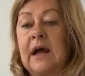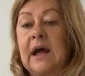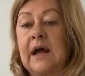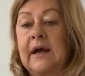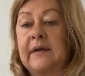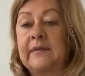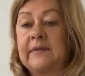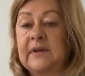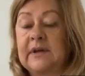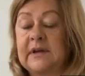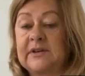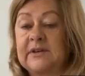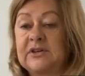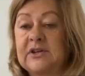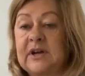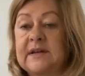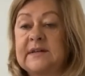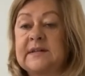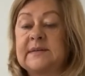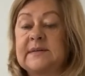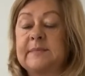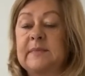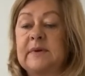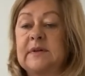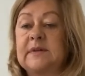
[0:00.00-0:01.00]
the
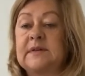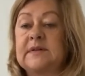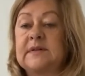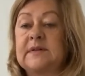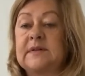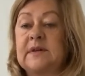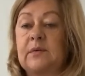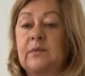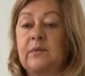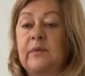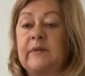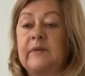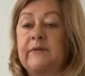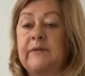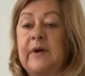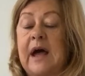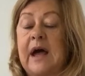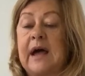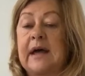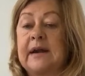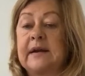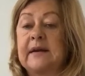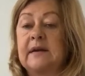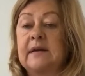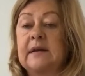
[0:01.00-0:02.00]
adjustments that we've
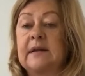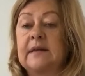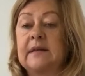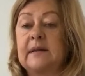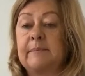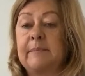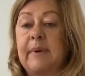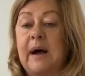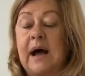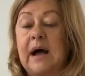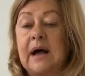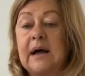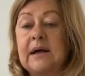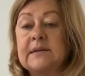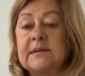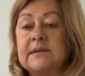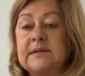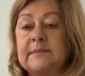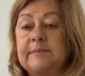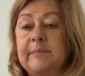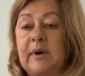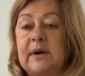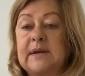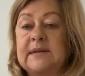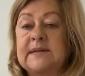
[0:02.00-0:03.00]
had in the
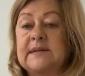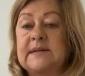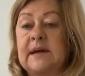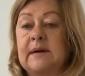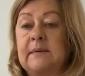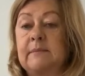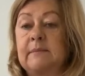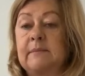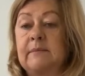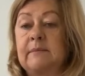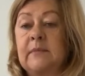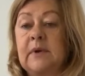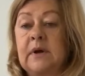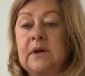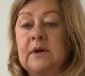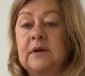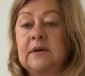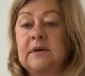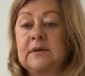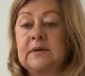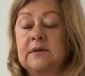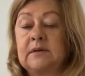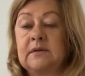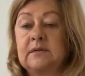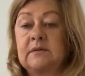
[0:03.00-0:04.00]
past by some.
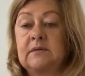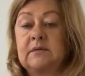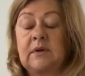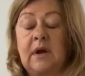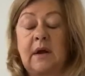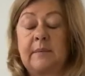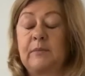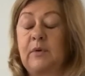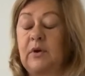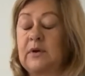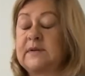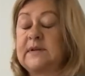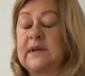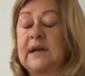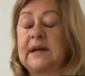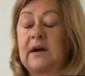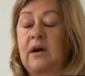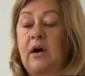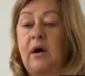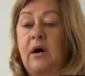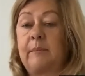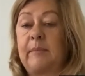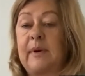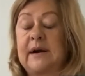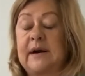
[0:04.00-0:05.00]
I'm not saying
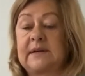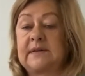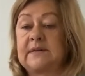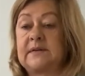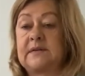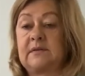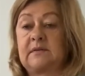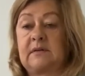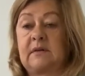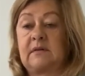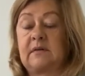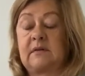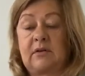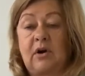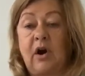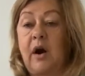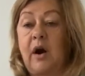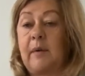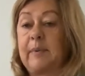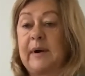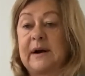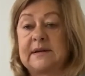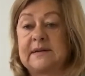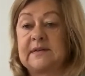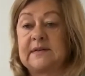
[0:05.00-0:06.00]

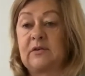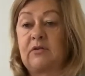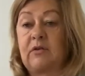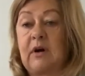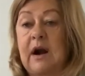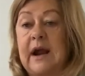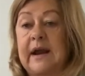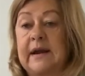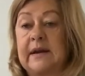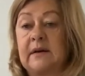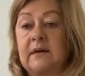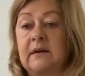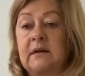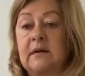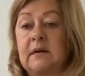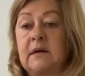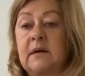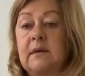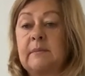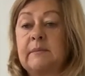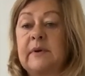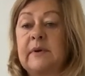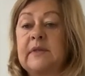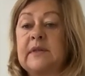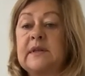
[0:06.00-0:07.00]
chiropractors are great,
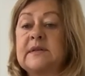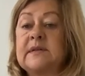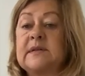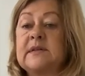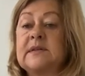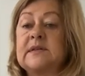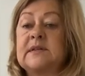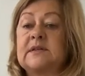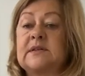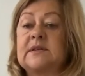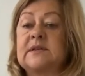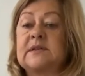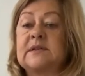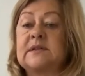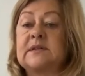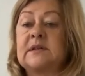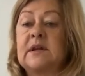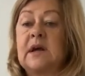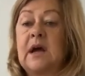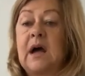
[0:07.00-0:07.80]
but this is just